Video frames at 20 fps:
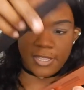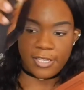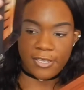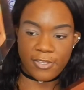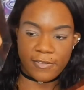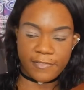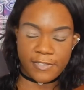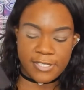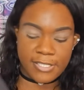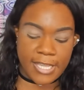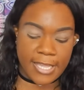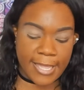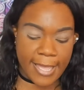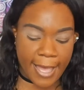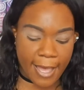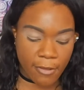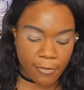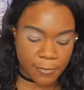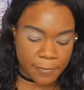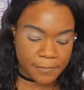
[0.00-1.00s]
that you have to take
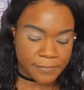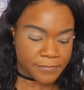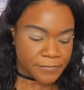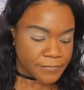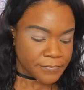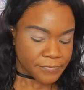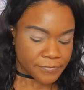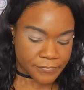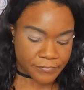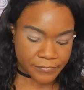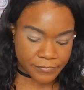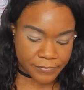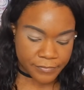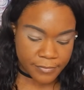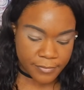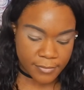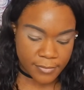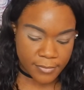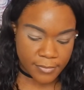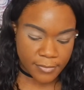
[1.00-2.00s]
out.
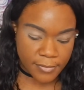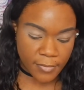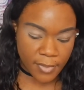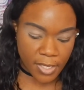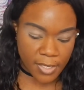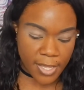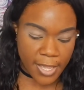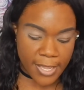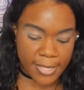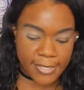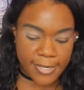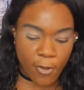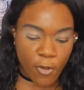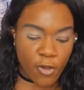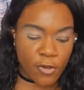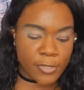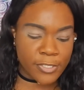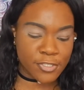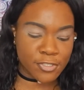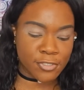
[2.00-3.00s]
And
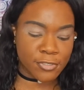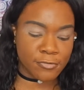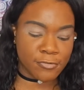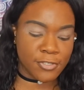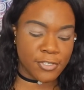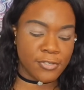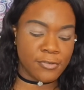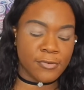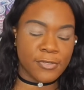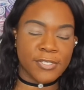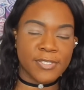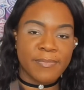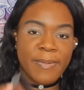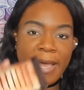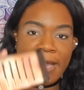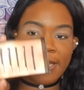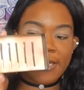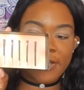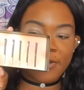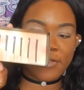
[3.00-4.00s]
oh, it's so cute because
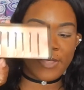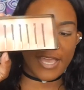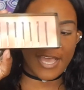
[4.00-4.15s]
back here they